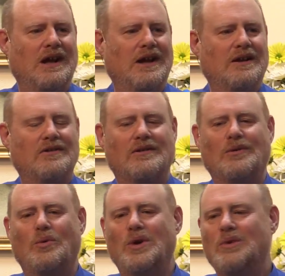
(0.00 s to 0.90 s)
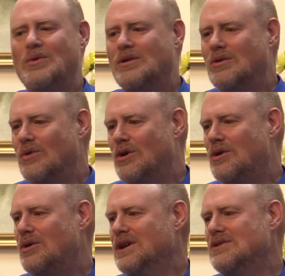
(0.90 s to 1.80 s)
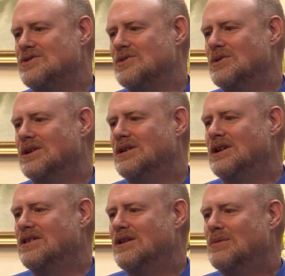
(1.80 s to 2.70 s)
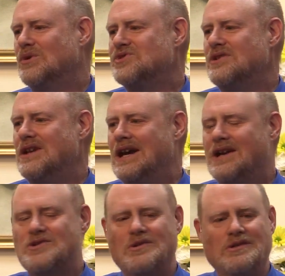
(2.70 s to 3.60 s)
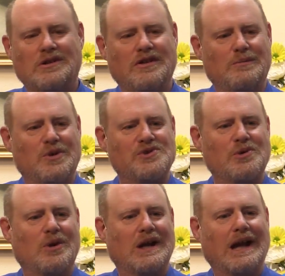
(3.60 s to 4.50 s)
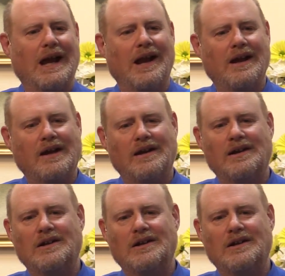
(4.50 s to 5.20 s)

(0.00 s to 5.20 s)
And we will grow into it in the most natural, the most organic,